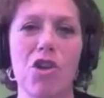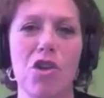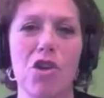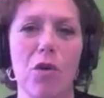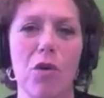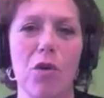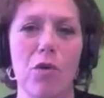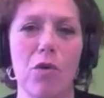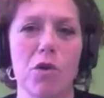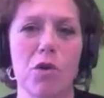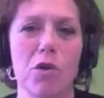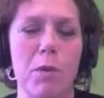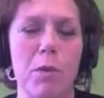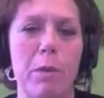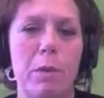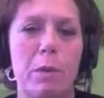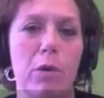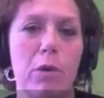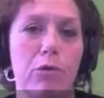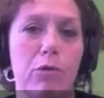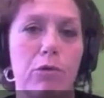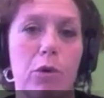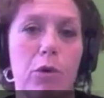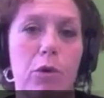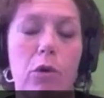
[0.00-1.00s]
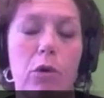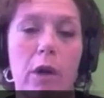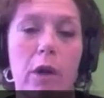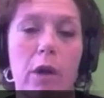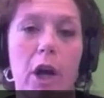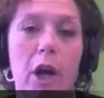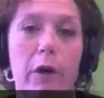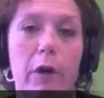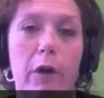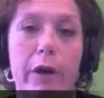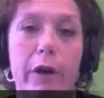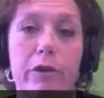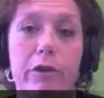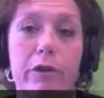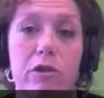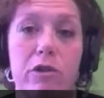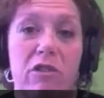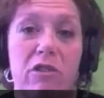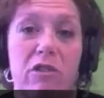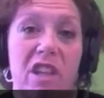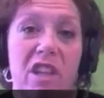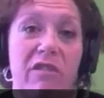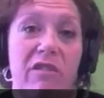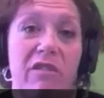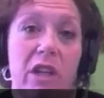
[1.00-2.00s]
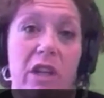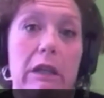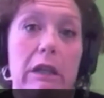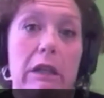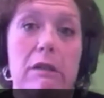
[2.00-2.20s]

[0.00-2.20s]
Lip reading: there's people in rural areas or even